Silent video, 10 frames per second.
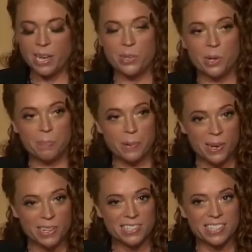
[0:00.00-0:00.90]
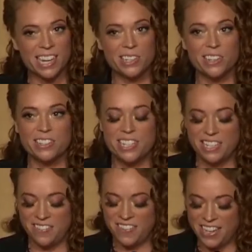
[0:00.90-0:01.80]
and your books and your
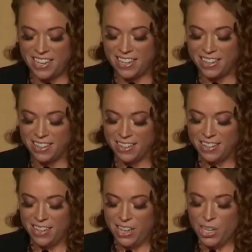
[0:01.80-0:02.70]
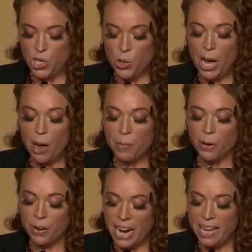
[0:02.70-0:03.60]
TV. You helped
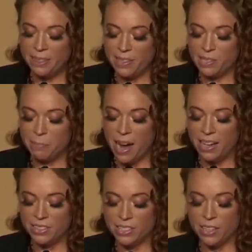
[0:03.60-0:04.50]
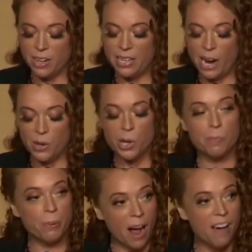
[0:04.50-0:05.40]
create this monster, and now you're
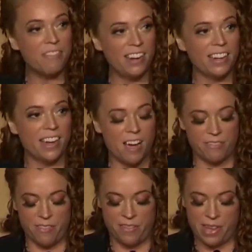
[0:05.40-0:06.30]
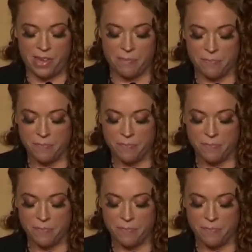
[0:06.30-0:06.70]
profiting off of him.